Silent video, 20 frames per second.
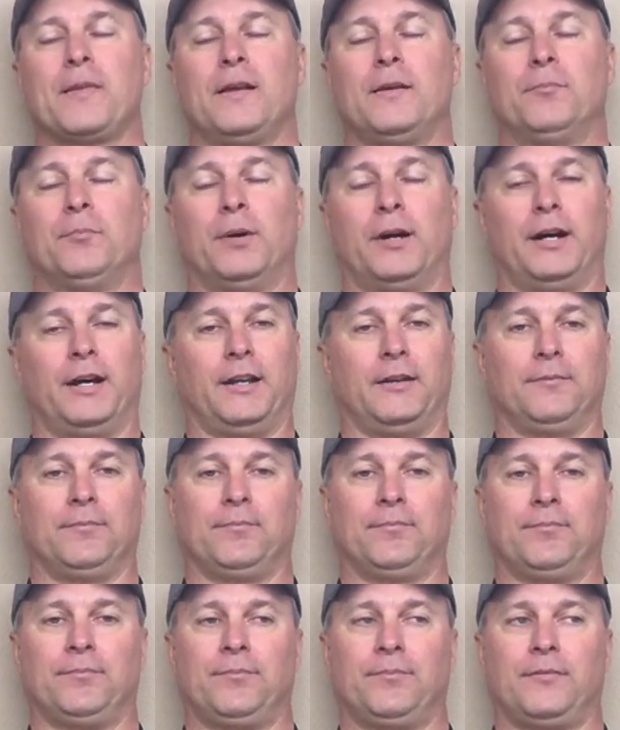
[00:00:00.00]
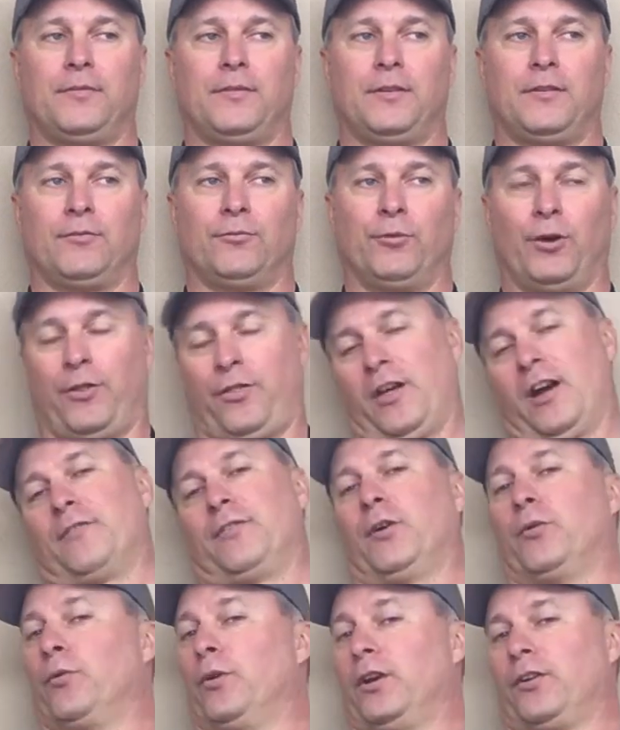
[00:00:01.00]
But with
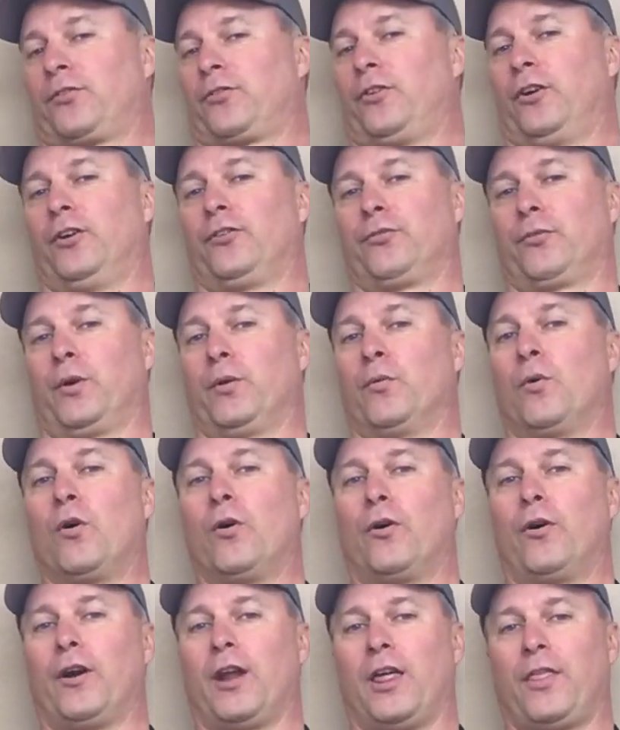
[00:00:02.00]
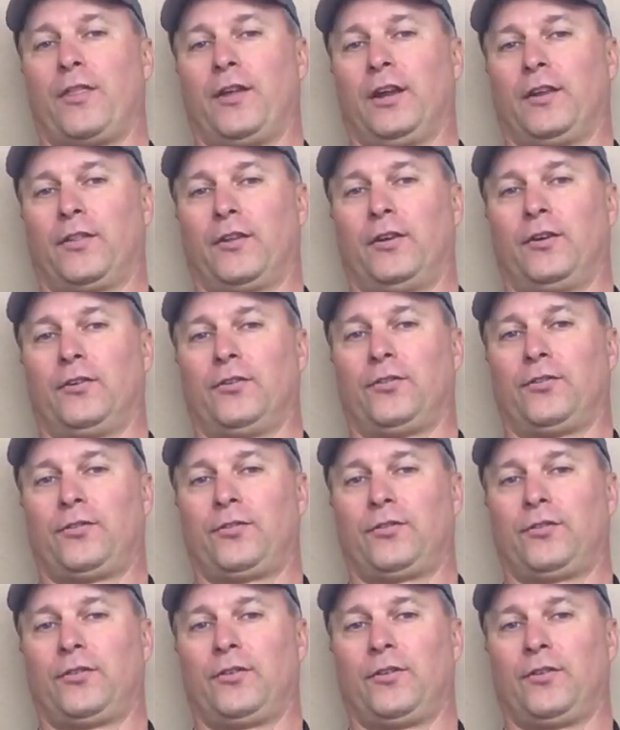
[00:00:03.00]
every risk, there's a reward. I think
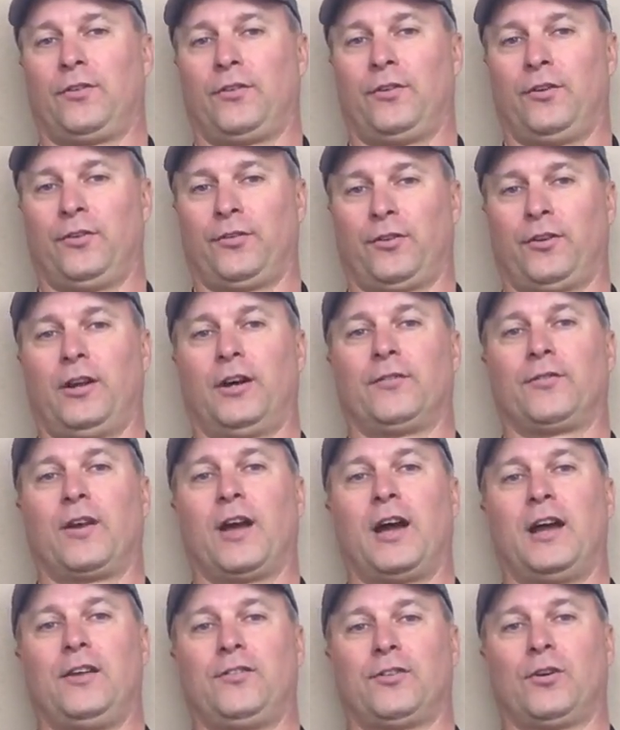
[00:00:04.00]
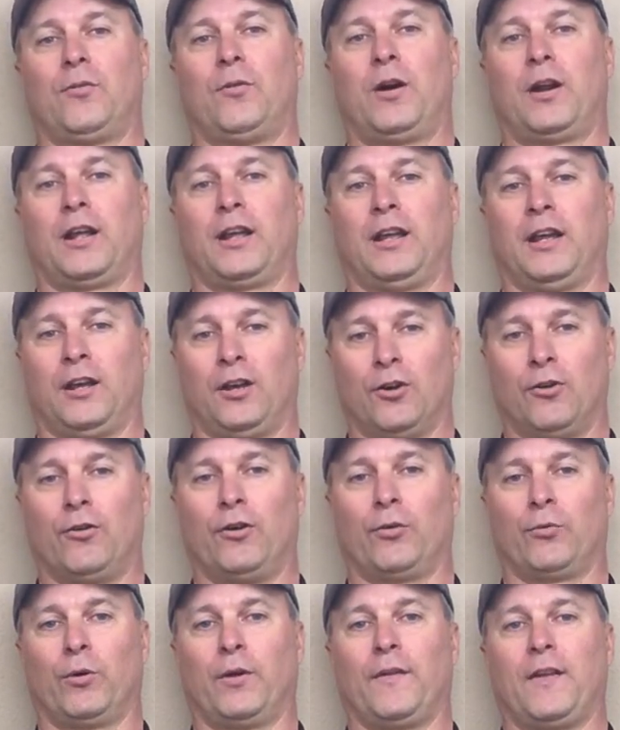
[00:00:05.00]
there's enough guys that want to get
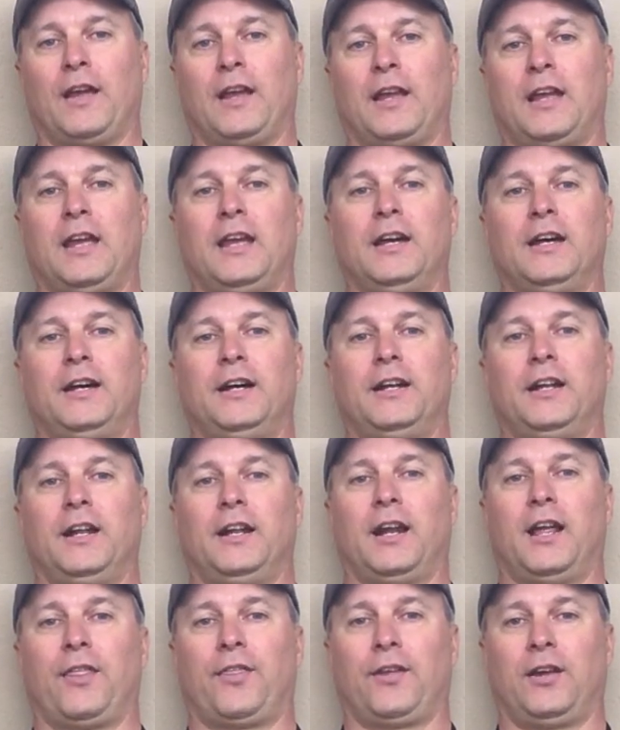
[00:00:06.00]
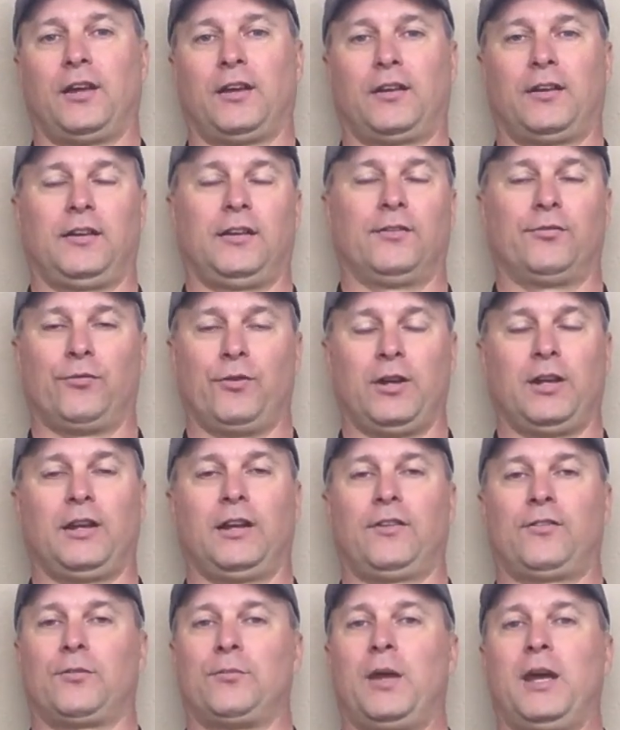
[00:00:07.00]
going when they can, and I think if we can
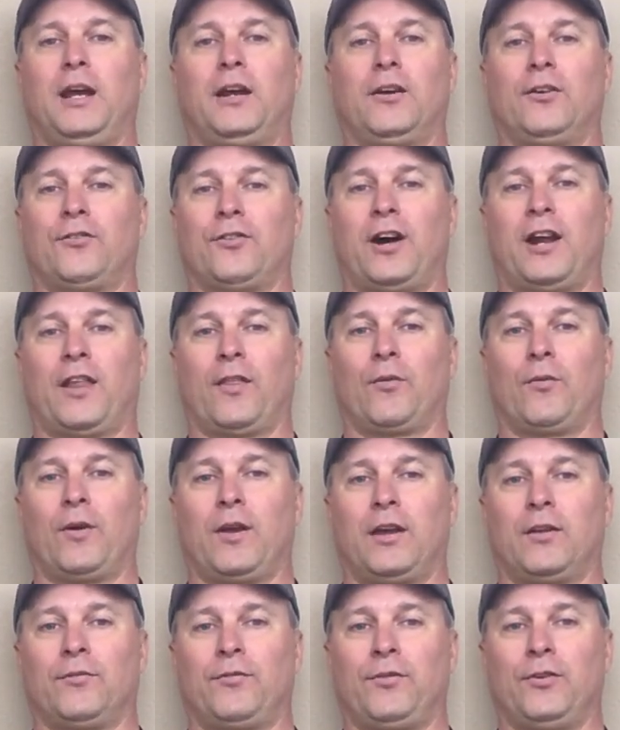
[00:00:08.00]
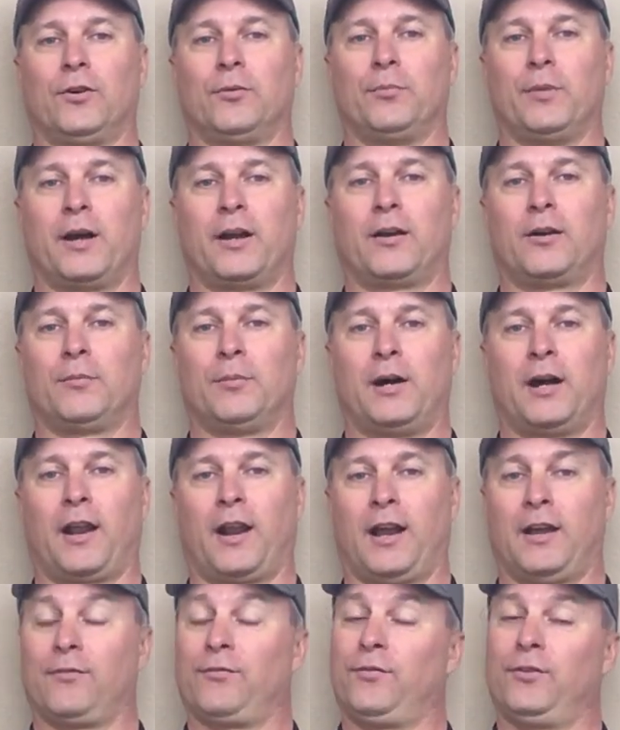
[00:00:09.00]
get some acres out of the way and feel better about it,
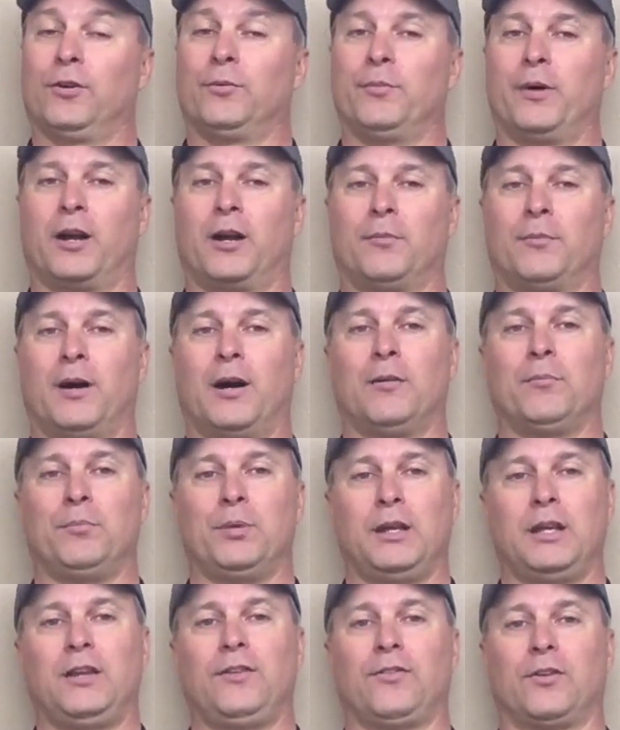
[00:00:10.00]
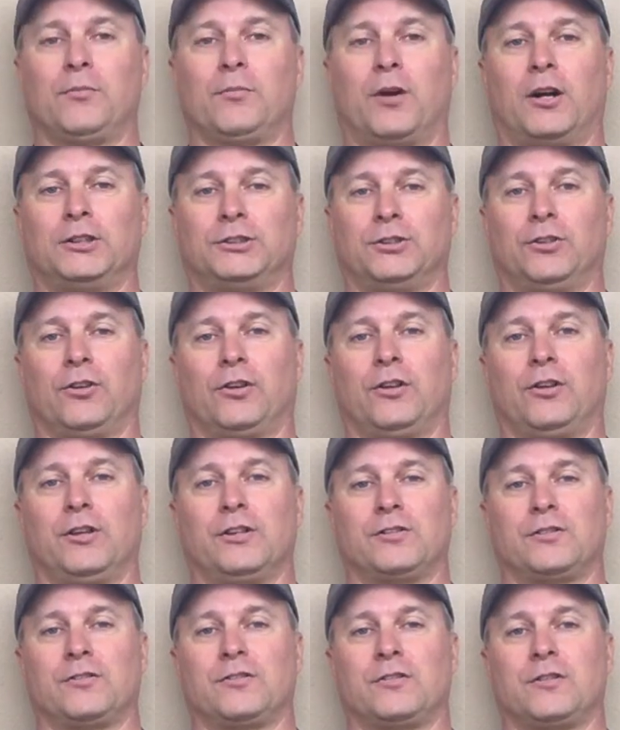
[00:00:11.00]
I'd feel better about beans in marginal
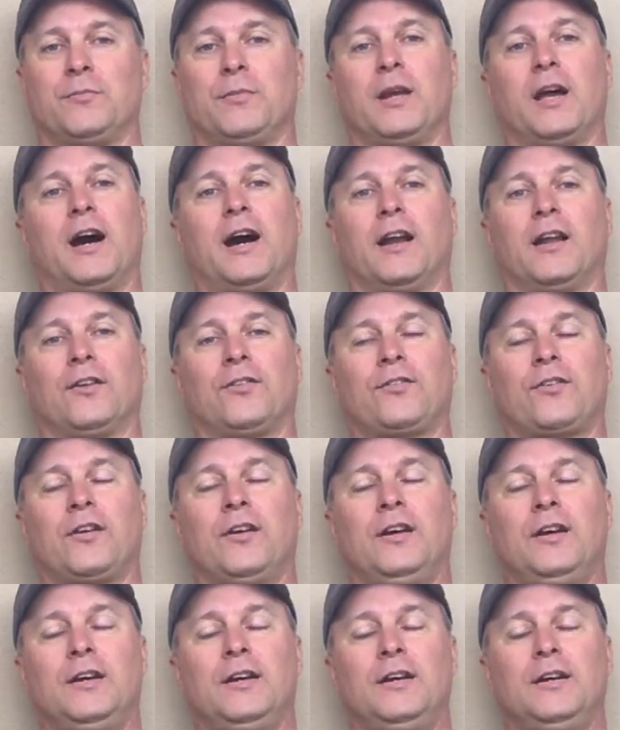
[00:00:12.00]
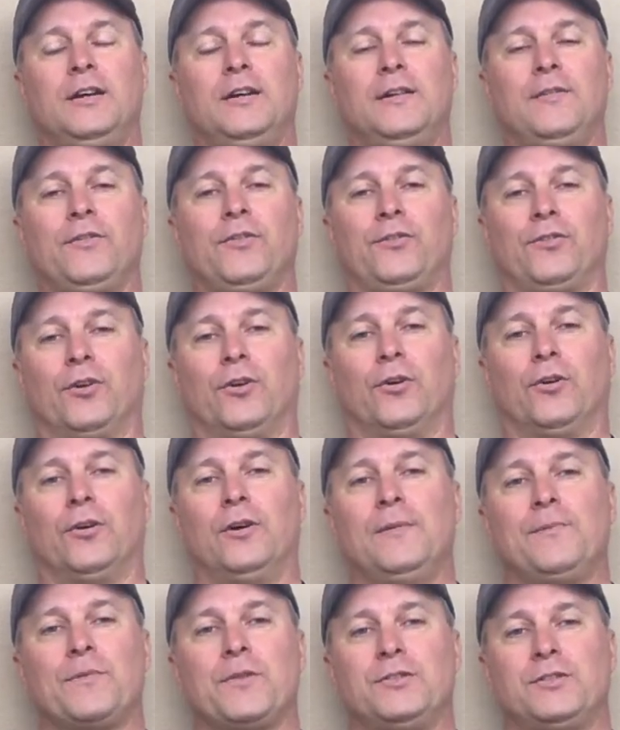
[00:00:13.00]
conditions, to be honest.
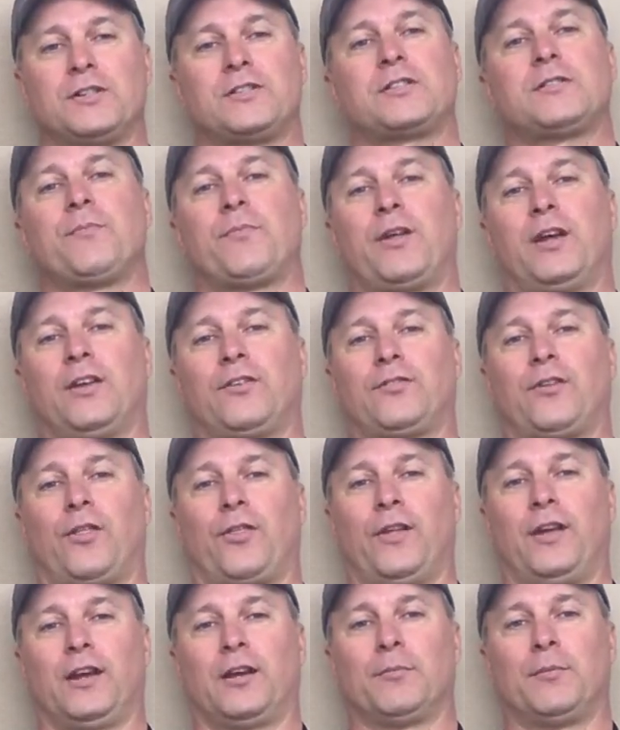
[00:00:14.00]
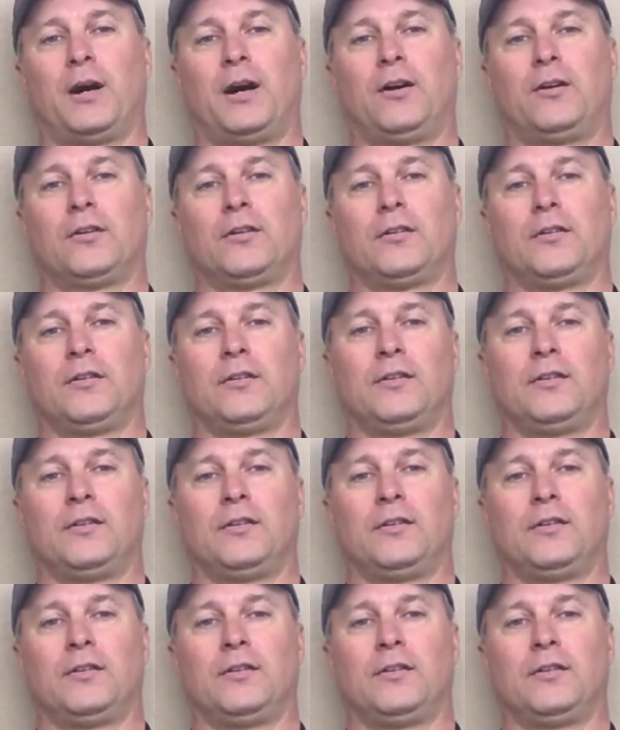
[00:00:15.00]
So just some things to think about.